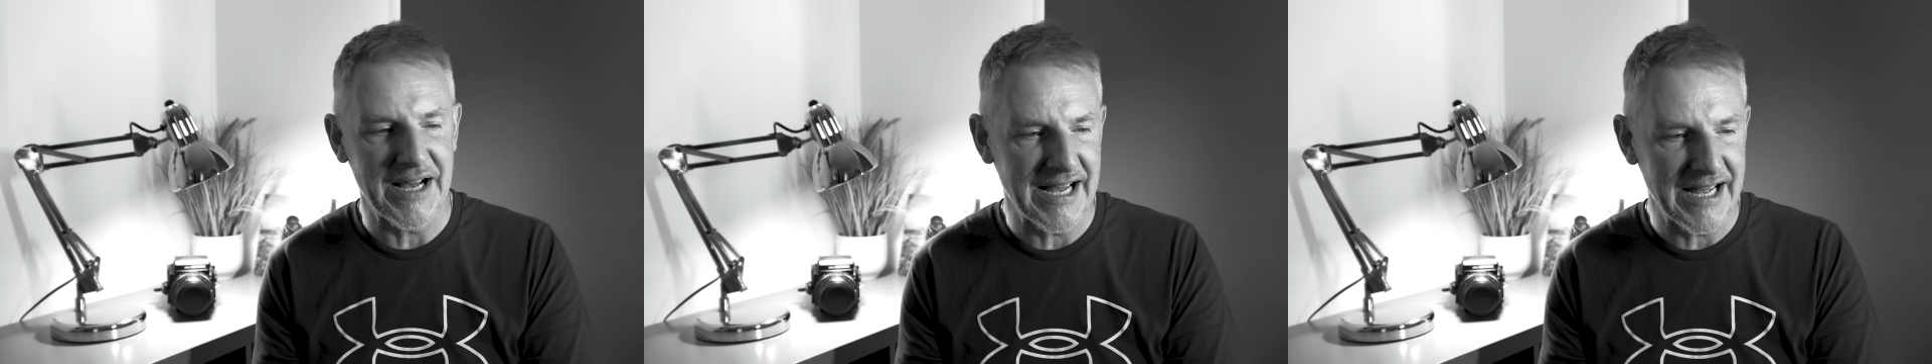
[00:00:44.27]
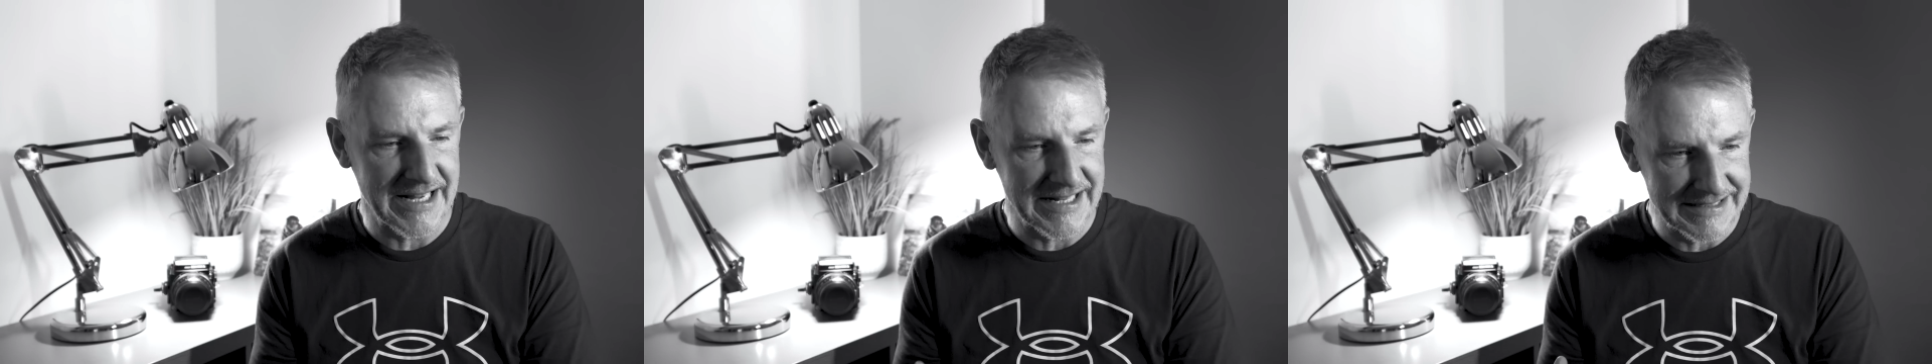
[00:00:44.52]

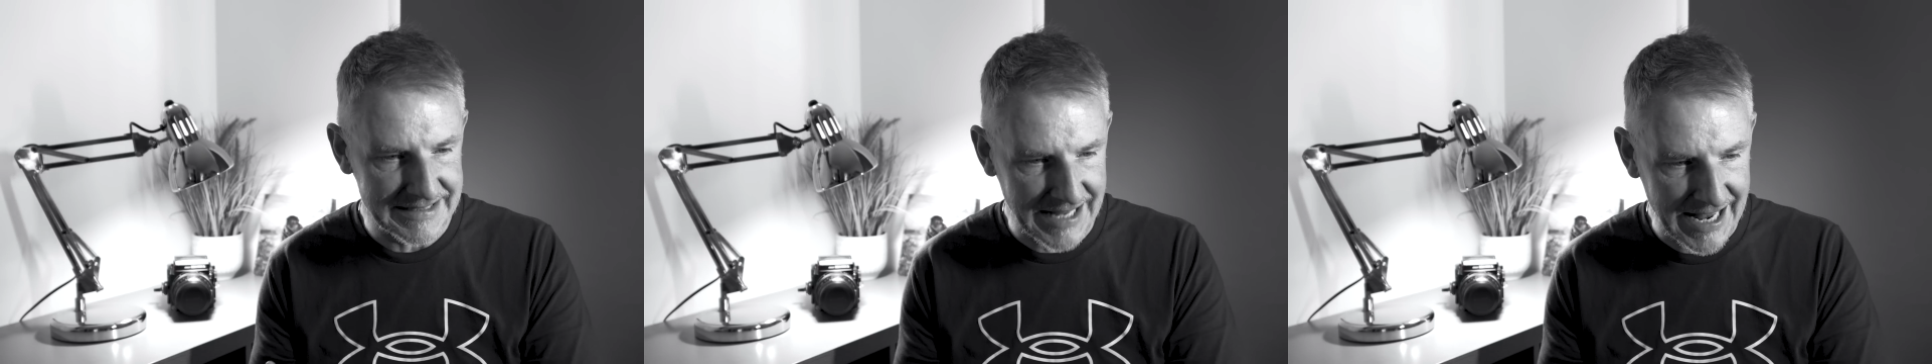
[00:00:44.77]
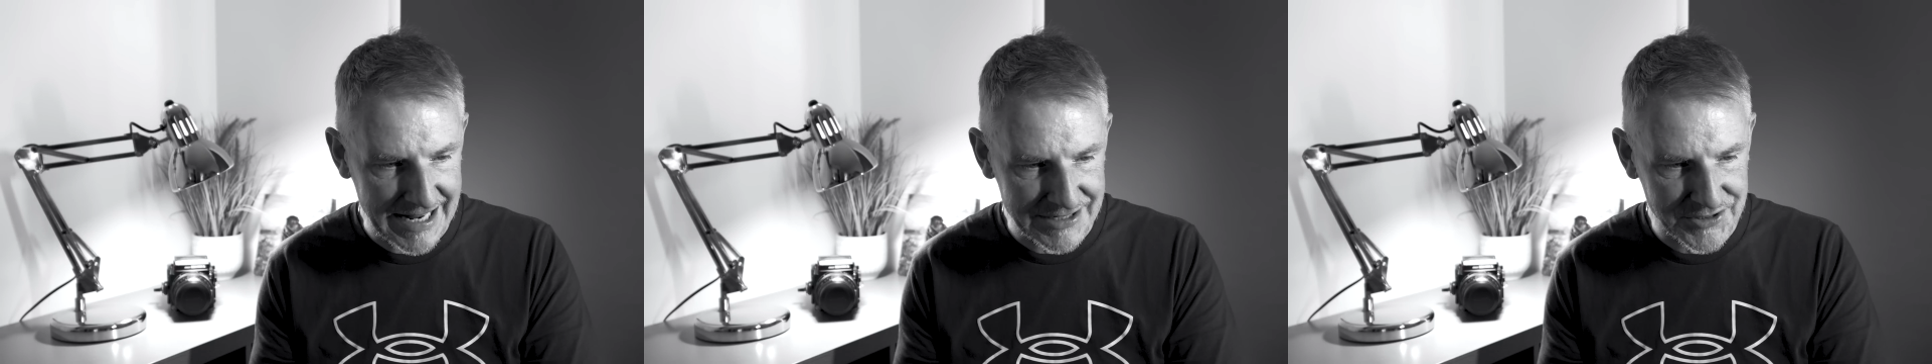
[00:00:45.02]
and
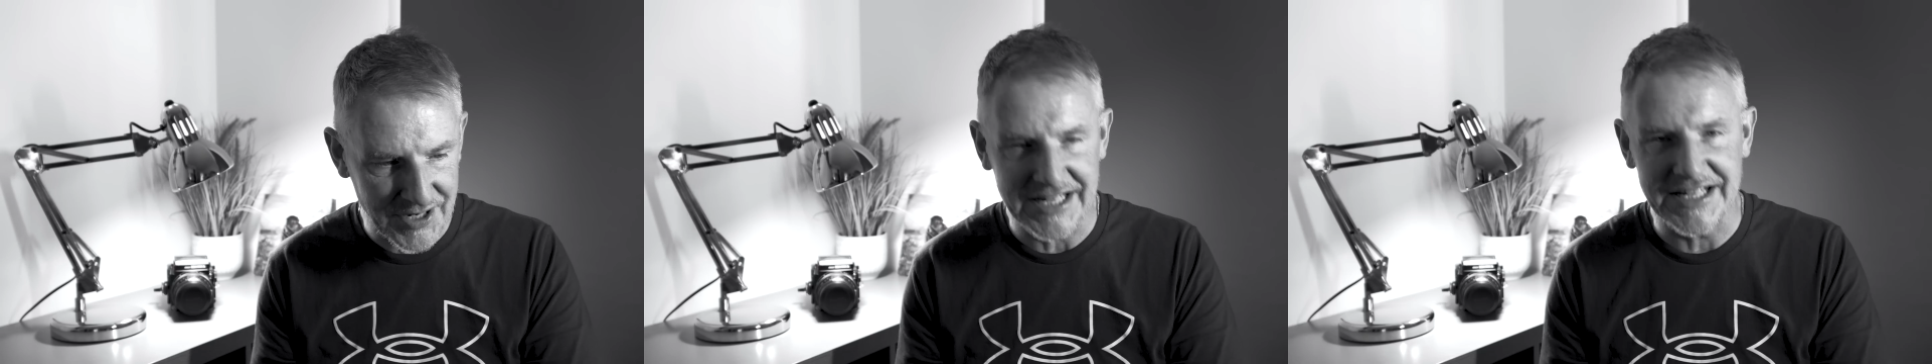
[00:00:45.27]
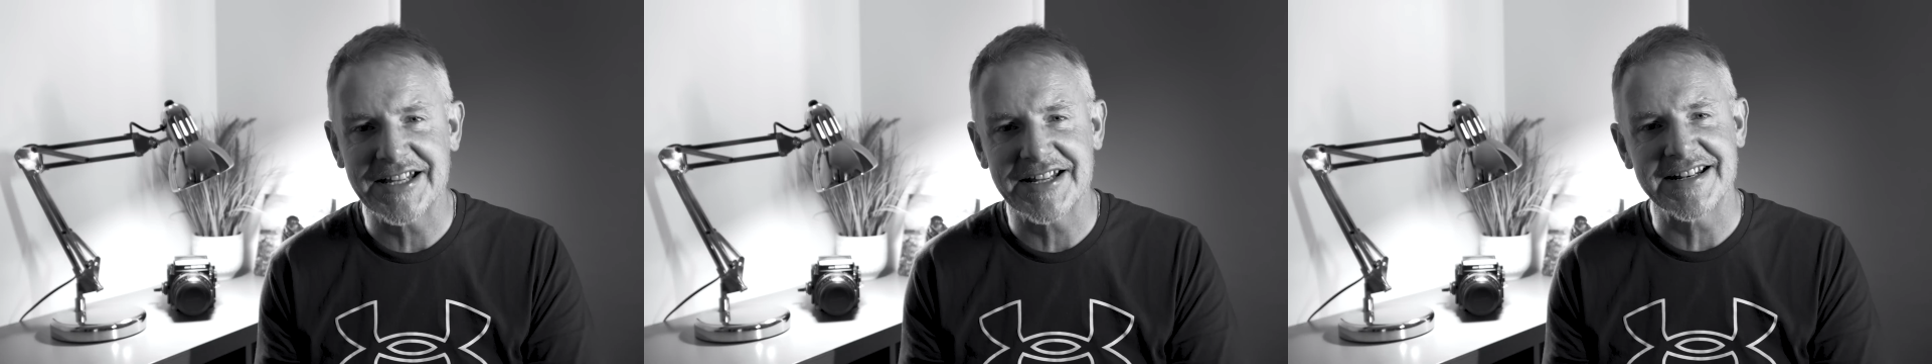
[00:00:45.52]
try
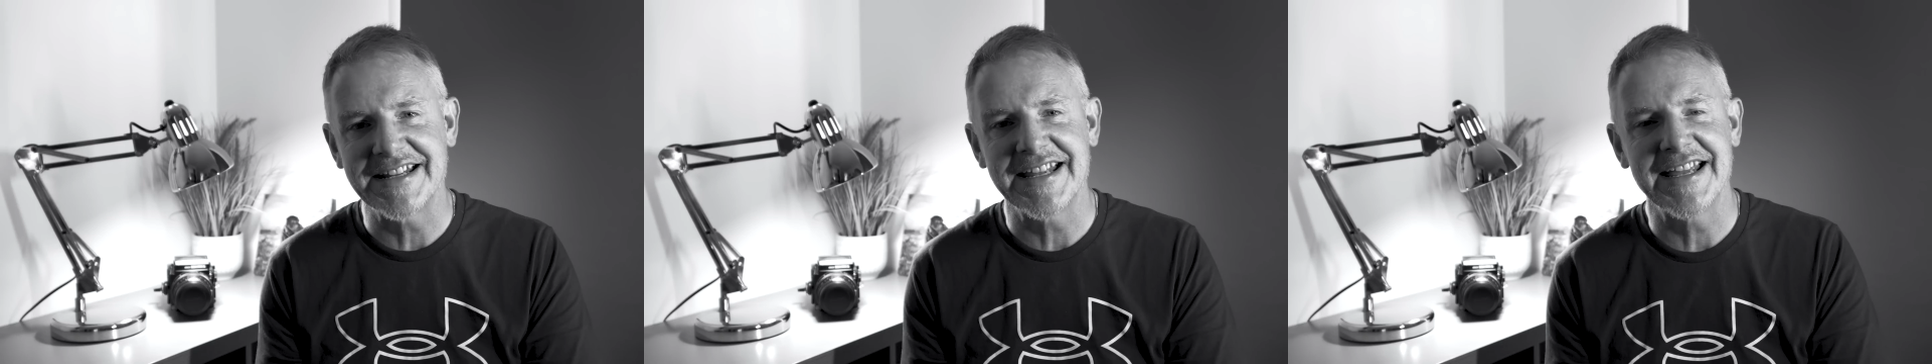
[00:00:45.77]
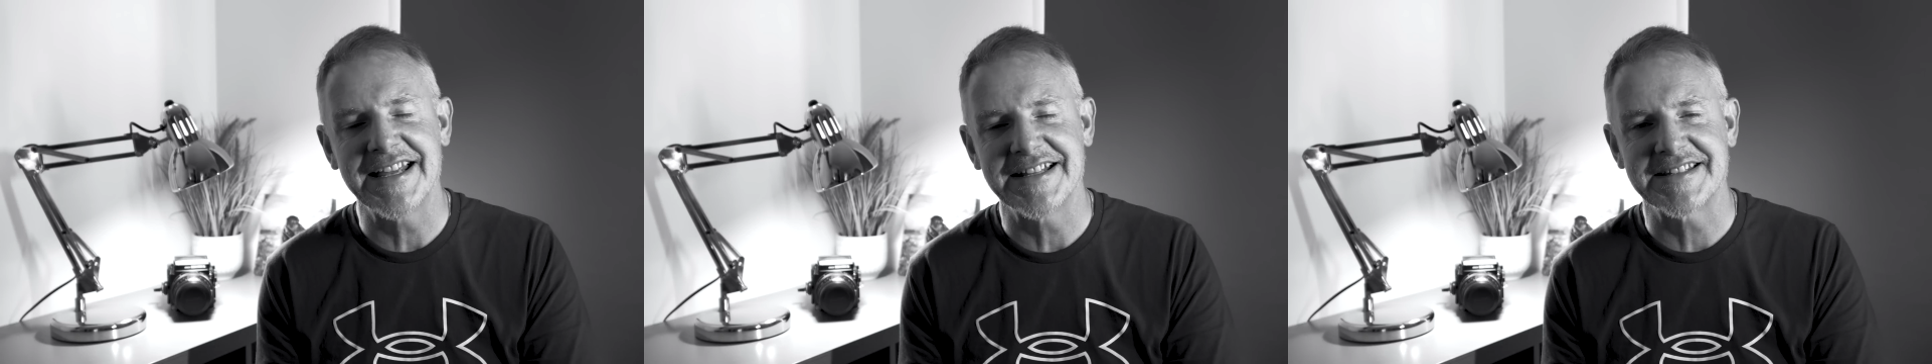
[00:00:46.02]
and
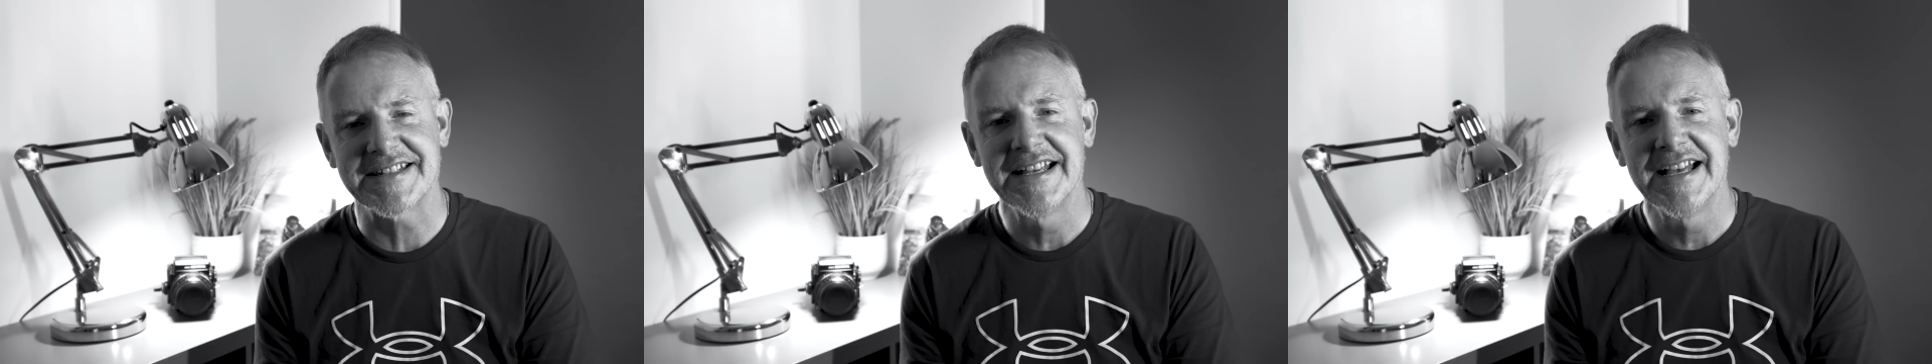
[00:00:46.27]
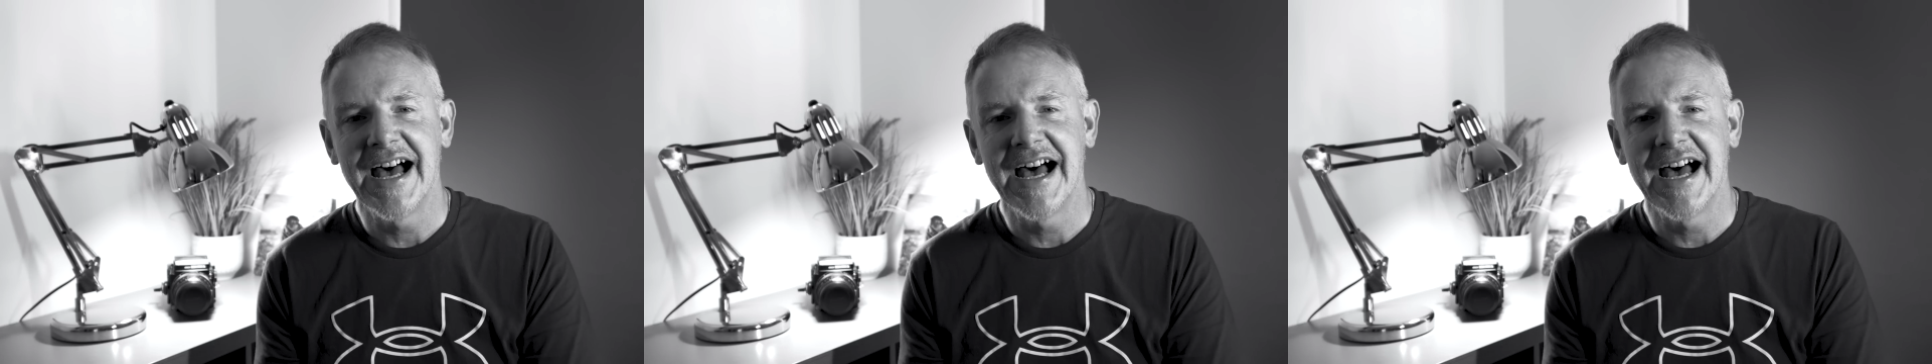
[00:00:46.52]
create